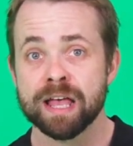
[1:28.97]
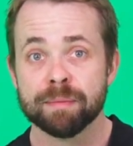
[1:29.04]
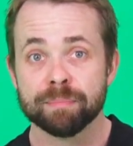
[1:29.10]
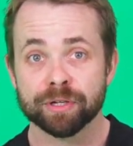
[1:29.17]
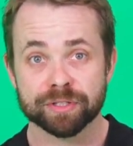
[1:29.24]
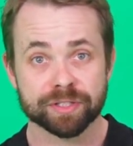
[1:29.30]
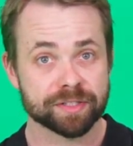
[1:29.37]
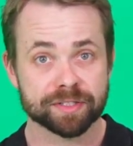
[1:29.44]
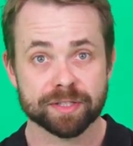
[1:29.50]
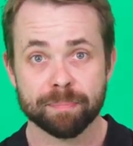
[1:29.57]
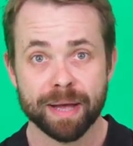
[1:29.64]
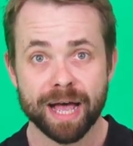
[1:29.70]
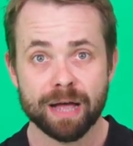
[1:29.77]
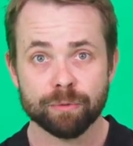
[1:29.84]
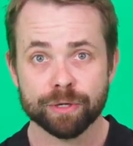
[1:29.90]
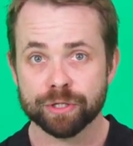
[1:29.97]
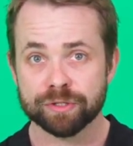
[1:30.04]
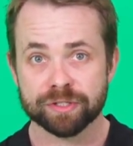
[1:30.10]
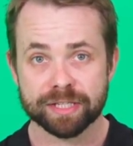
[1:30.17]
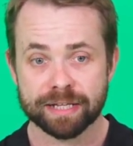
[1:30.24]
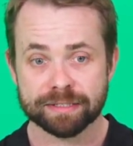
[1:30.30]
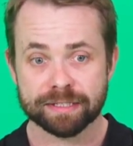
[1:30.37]
because it's the part where you
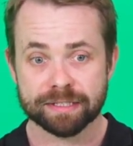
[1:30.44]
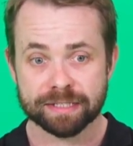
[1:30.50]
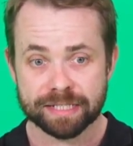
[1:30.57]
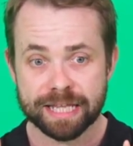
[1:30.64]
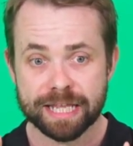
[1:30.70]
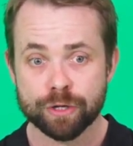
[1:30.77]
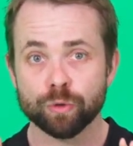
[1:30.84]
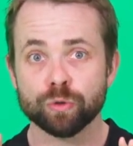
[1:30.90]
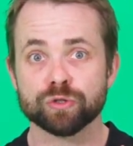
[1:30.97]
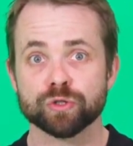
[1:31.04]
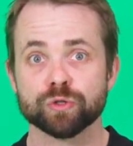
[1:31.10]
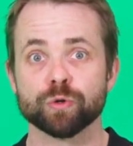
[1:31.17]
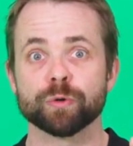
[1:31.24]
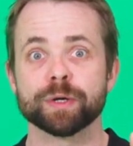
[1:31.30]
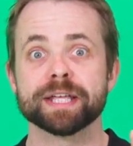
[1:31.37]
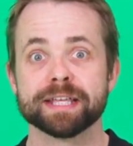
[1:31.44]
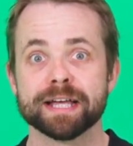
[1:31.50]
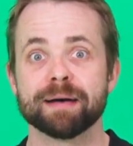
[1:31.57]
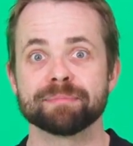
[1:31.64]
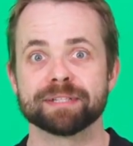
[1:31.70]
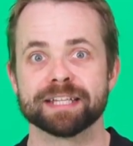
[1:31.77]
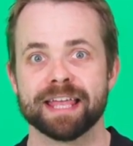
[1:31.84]
start to see your story
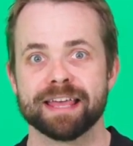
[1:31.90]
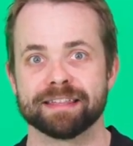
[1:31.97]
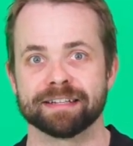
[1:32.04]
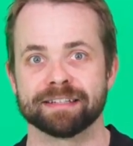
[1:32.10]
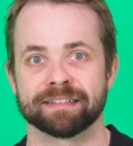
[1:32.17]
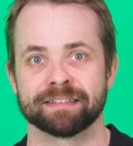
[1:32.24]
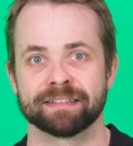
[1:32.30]
come together.